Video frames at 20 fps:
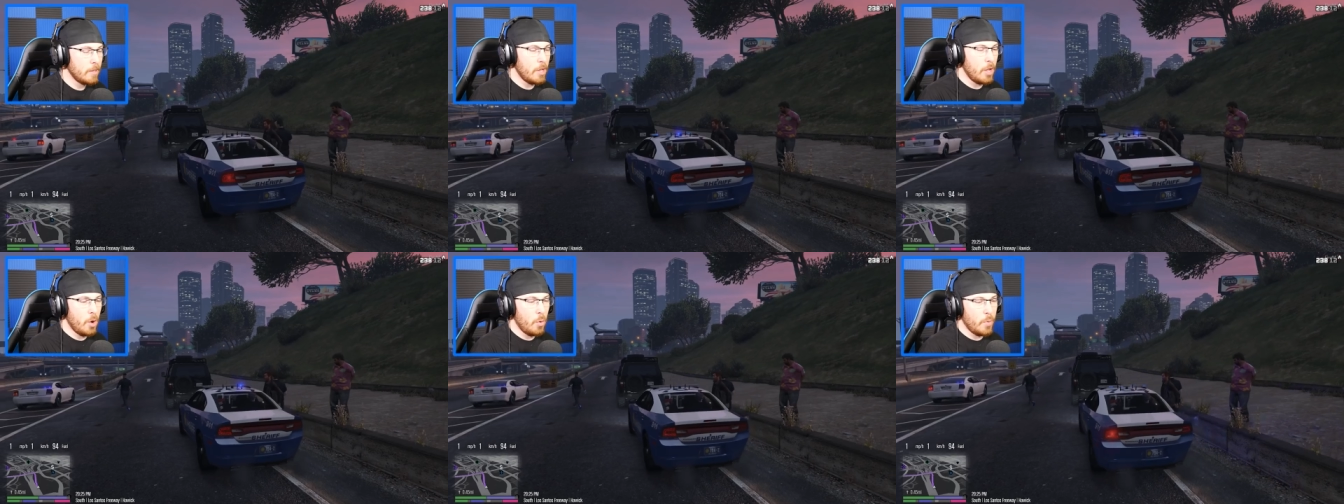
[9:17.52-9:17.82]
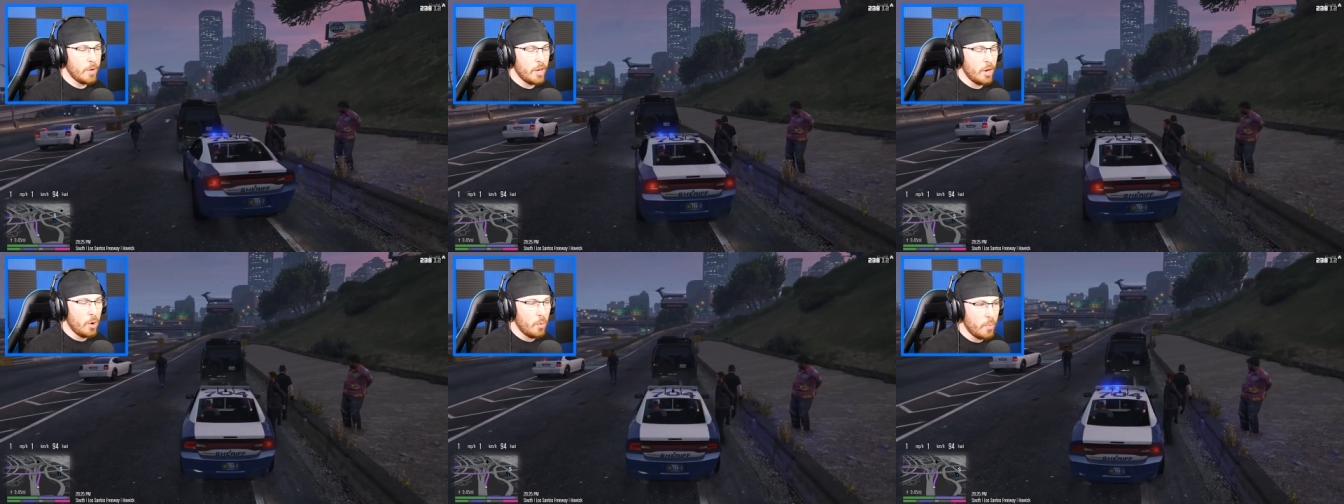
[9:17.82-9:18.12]
No,
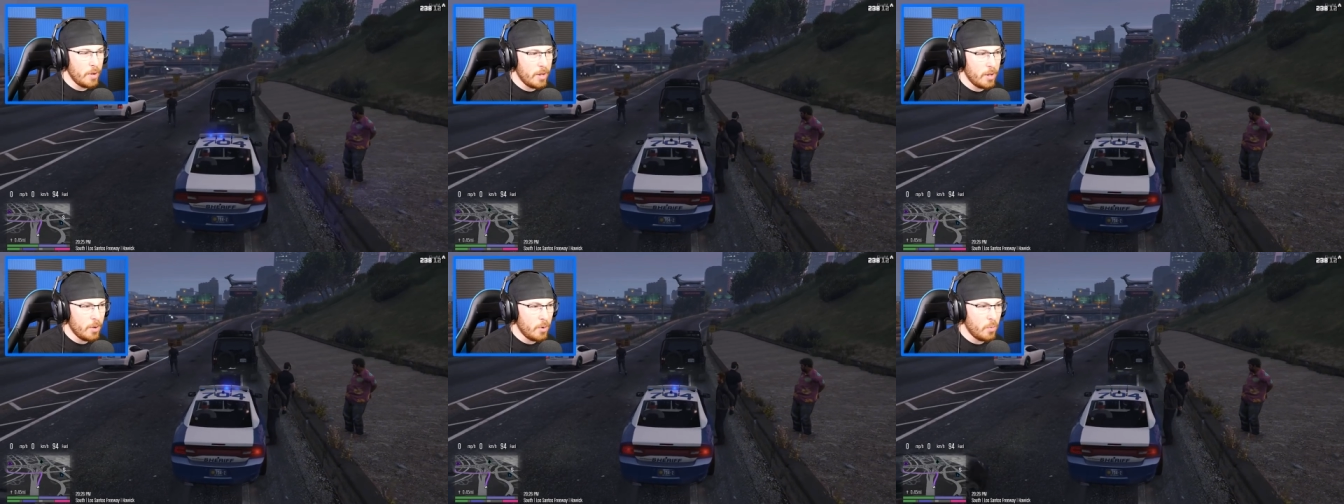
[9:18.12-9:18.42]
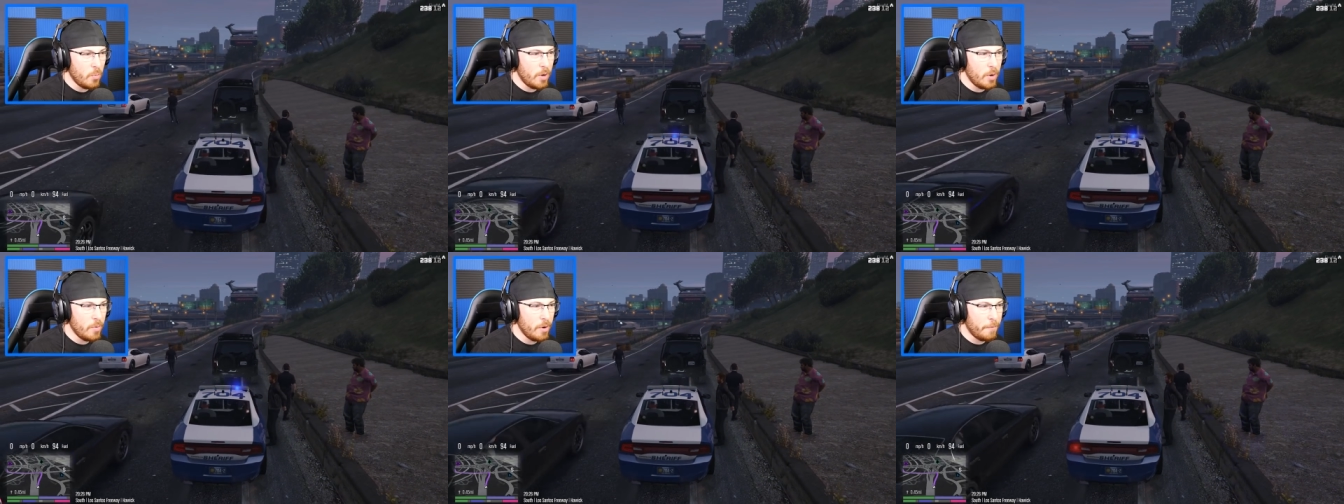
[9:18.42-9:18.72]
we don't. We
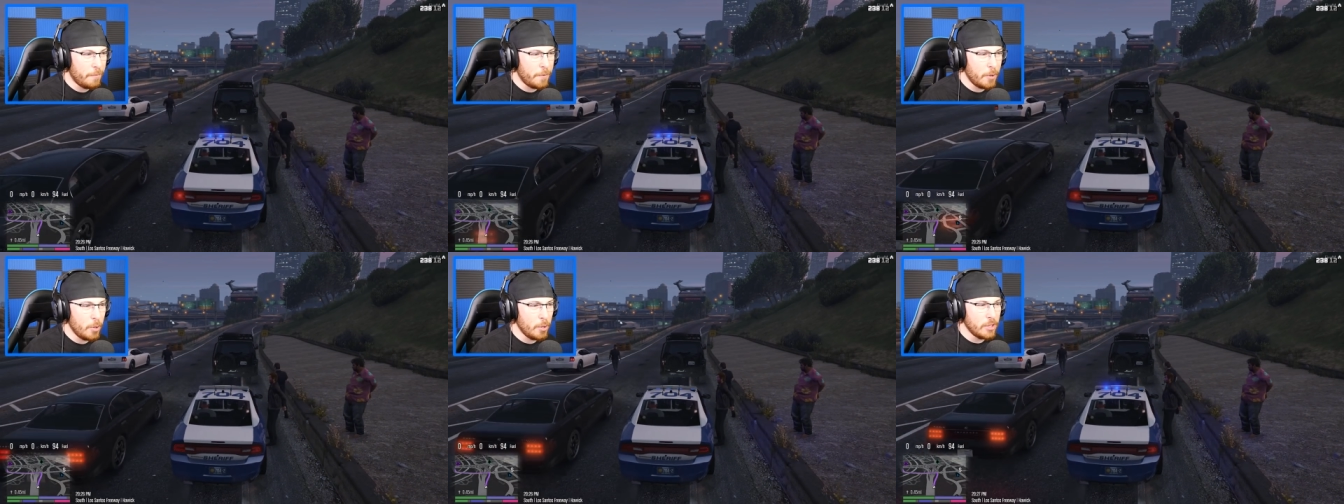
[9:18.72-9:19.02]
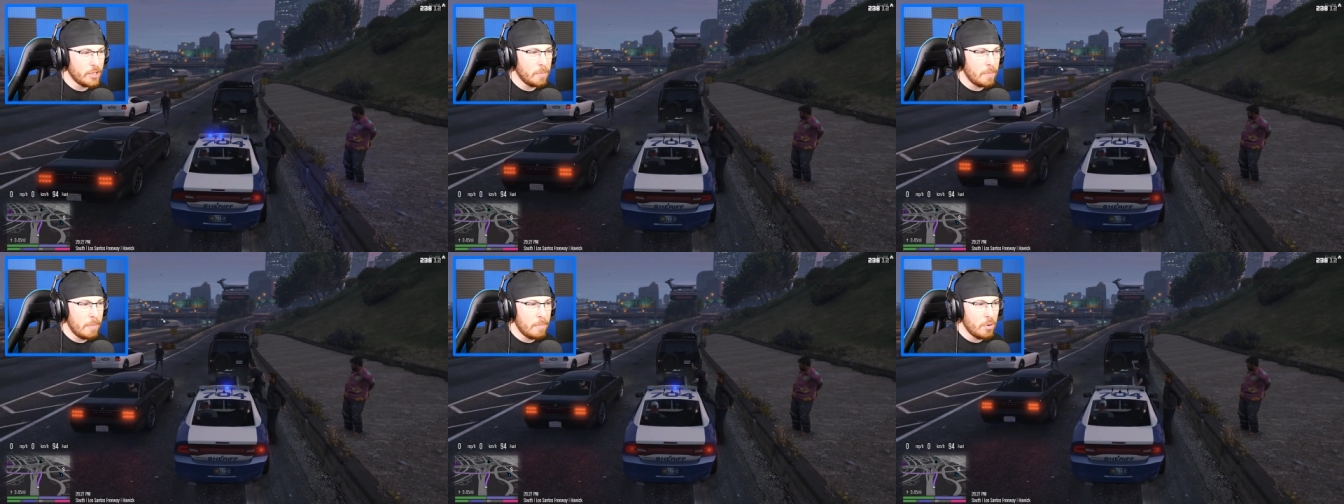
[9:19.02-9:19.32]
we
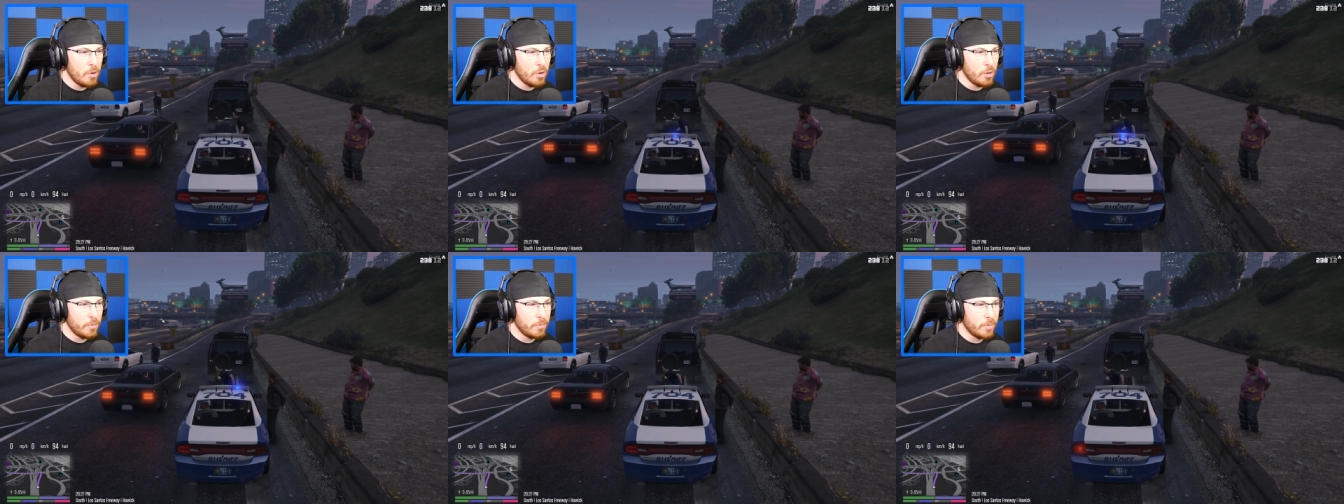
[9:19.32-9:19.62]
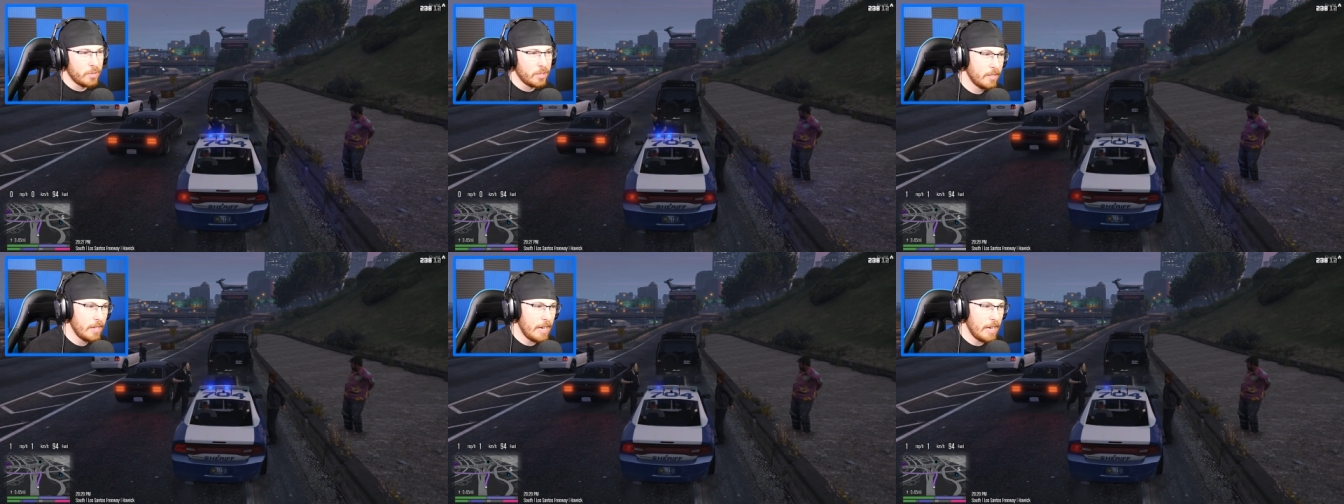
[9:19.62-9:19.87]
refuse to be moved.